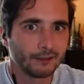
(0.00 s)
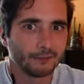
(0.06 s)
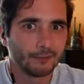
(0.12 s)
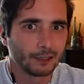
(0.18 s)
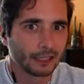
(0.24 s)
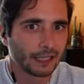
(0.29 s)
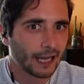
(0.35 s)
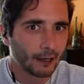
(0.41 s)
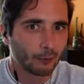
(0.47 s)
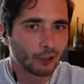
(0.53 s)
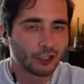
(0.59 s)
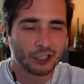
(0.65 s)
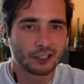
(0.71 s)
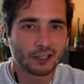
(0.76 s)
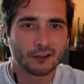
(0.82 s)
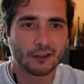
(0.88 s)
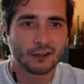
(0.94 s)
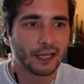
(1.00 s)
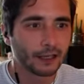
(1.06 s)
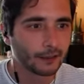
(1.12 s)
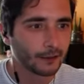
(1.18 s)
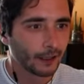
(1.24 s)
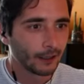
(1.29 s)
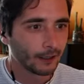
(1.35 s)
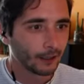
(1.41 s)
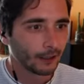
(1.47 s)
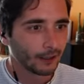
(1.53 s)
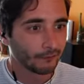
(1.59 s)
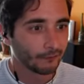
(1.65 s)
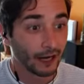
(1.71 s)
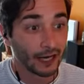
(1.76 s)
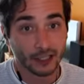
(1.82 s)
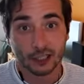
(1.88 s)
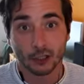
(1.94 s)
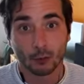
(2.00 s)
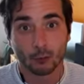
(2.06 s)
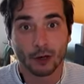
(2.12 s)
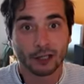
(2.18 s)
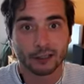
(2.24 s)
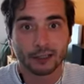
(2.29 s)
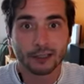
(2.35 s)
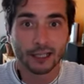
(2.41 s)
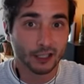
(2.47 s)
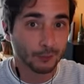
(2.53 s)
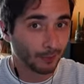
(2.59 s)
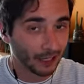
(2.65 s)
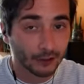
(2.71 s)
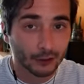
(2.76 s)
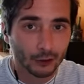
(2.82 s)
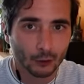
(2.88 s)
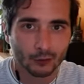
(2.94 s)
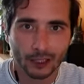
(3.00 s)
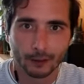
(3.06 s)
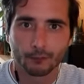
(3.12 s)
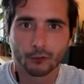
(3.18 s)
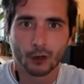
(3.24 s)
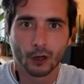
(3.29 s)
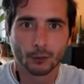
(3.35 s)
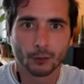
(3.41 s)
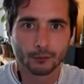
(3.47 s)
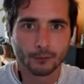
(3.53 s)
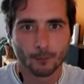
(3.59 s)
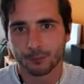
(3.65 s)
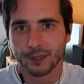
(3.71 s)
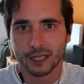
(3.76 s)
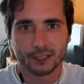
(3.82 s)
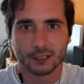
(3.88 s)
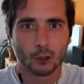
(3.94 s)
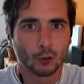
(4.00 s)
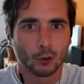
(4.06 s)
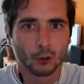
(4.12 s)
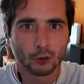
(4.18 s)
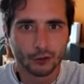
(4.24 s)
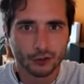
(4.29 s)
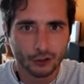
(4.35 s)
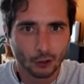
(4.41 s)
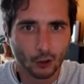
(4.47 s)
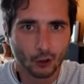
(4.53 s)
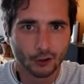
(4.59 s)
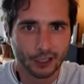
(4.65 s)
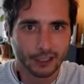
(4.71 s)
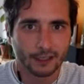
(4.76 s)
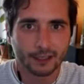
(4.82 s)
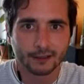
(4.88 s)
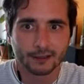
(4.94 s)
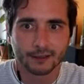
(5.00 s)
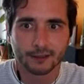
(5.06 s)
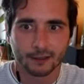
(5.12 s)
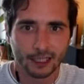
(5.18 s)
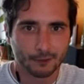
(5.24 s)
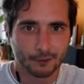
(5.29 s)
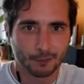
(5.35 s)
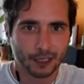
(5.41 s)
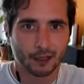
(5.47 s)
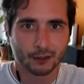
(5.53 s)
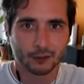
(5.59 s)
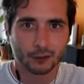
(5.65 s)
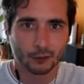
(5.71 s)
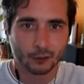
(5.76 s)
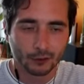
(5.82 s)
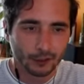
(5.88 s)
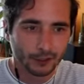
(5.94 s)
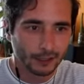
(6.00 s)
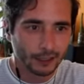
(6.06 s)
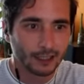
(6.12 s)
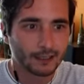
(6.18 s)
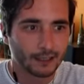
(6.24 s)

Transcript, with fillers: Language is a thing. If I ask you, where did Esperanto come from? There's a whole story, and Esperanto is a